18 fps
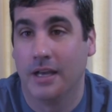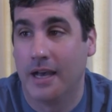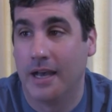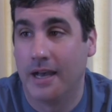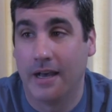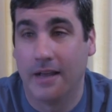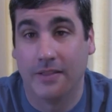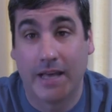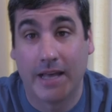
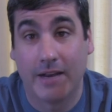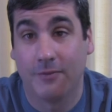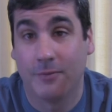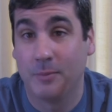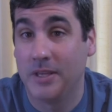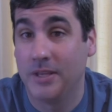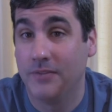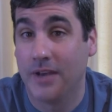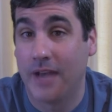A lot of
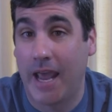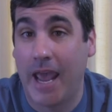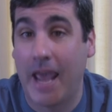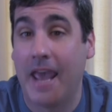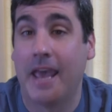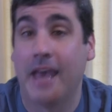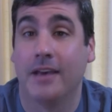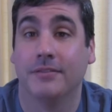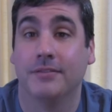them even
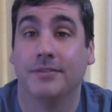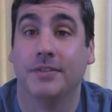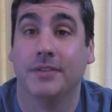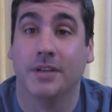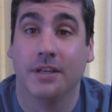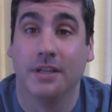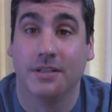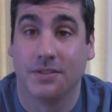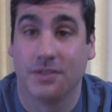have
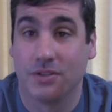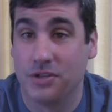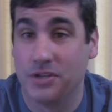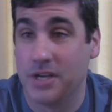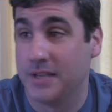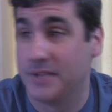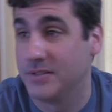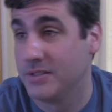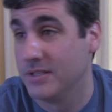
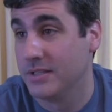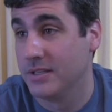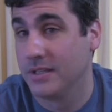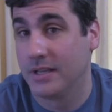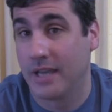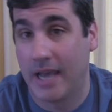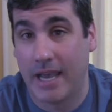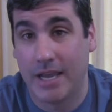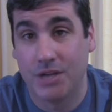
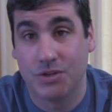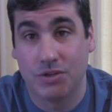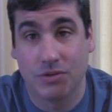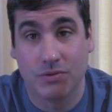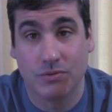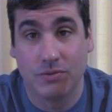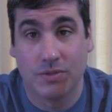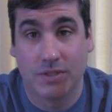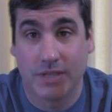suggested
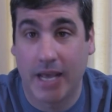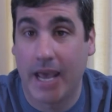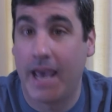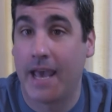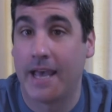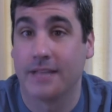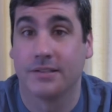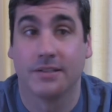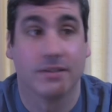kaiju
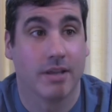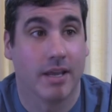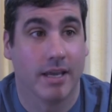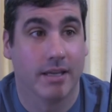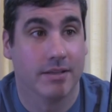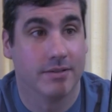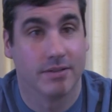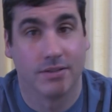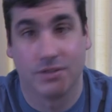stats
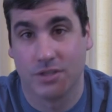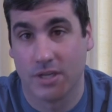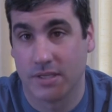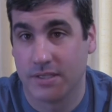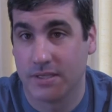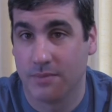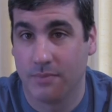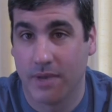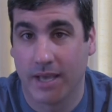and
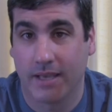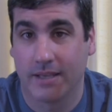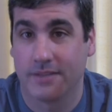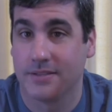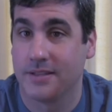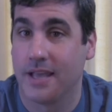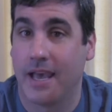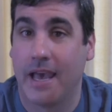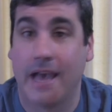suggested mecha
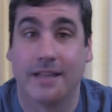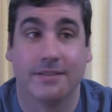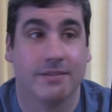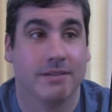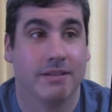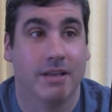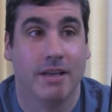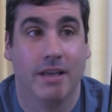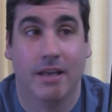stats.